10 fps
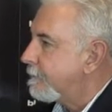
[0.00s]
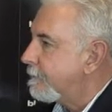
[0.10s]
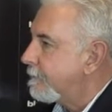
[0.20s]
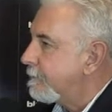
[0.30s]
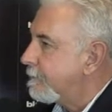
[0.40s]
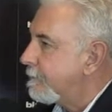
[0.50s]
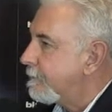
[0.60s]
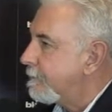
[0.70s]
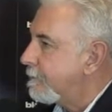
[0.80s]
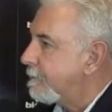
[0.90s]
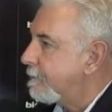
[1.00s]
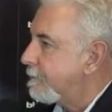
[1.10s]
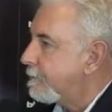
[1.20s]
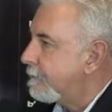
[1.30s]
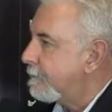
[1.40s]

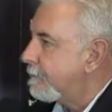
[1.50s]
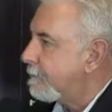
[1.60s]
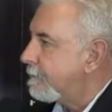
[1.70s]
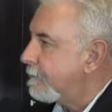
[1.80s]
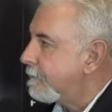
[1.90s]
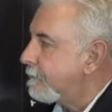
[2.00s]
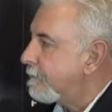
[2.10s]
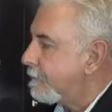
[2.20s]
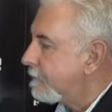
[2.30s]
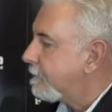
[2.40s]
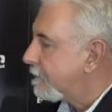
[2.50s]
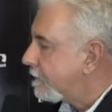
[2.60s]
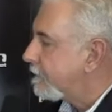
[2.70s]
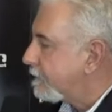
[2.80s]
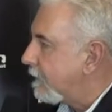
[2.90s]

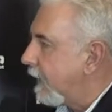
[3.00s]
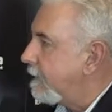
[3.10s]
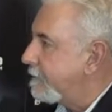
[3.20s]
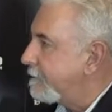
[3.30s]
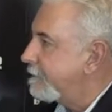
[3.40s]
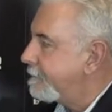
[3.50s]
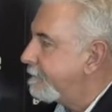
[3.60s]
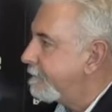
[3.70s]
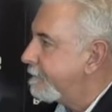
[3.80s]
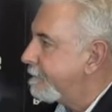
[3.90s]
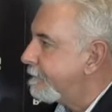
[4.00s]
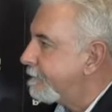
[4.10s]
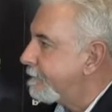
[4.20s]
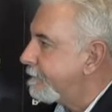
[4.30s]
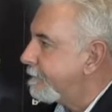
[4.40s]

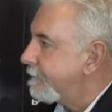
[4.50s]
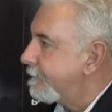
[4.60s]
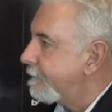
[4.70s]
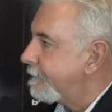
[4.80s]
No words are spoken by the person on screen.